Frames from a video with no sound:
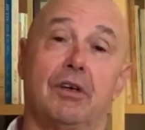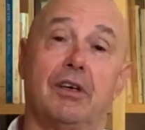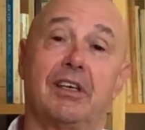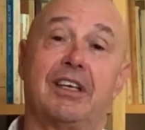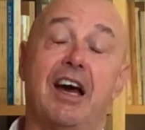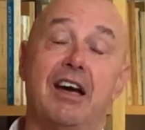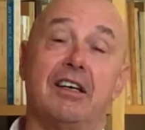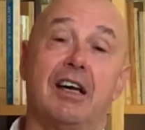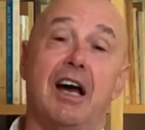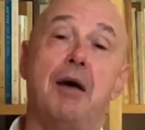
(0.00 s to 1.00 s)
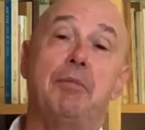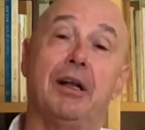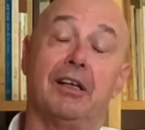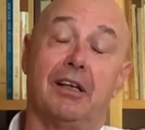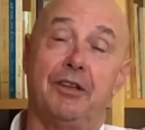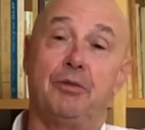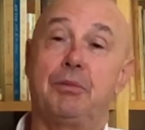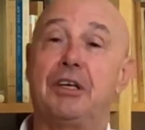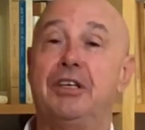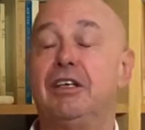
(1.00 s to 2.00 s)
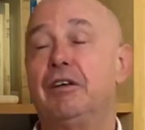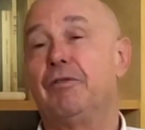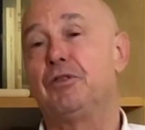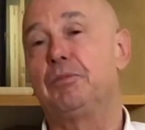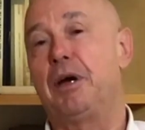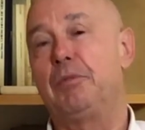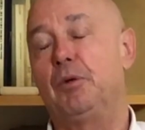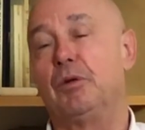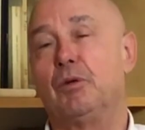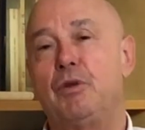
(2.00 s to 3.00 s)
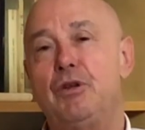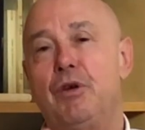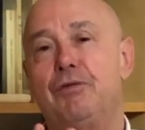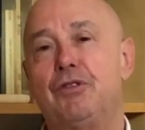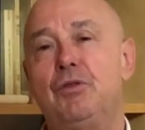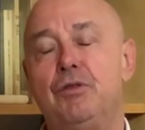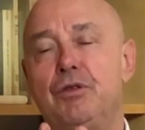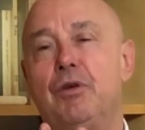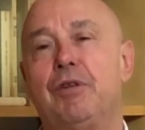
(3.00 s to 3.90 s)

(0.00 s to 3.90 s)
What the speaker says: Cain, Abel at the beginning of the Bible. When you have two, you have